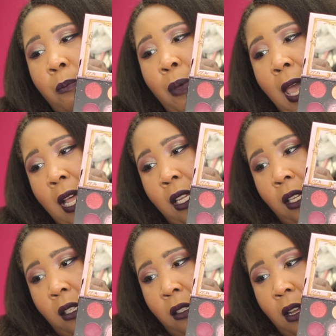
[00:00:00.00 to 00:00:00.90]

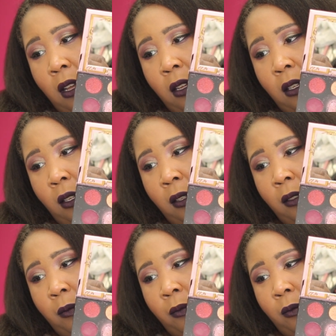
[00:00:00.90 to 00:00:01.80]
palette. I
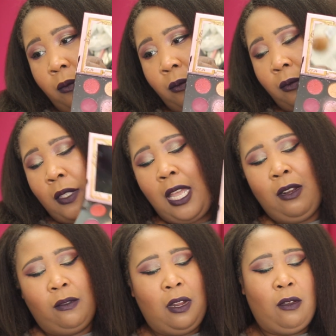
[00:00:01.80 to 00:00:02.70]

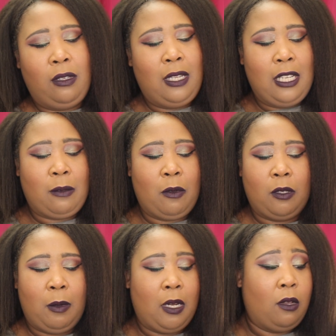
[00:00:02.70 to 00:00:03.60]
don't know. It's not
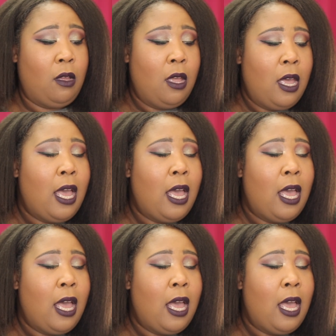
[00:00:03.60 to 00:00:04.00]
supposed to be dull.